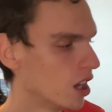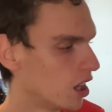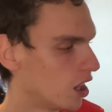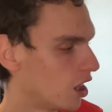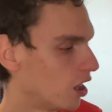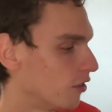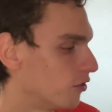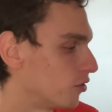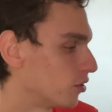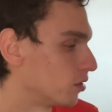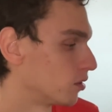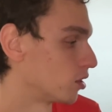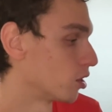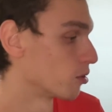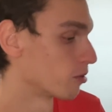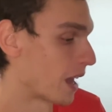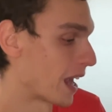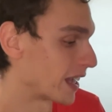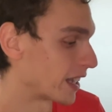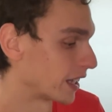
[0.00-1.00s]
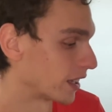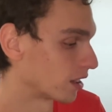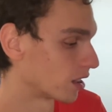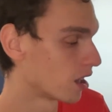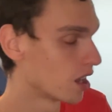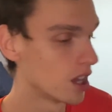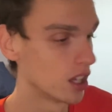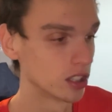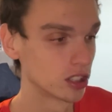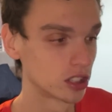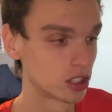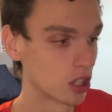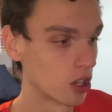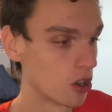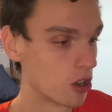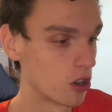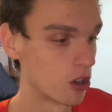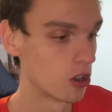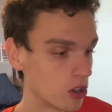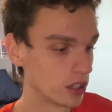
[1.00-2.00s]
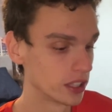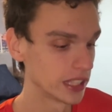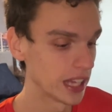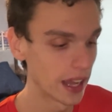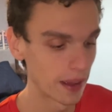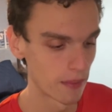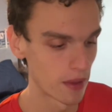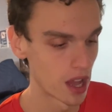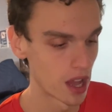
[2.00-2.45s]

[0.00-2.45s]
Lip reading: of the racket. So yeah,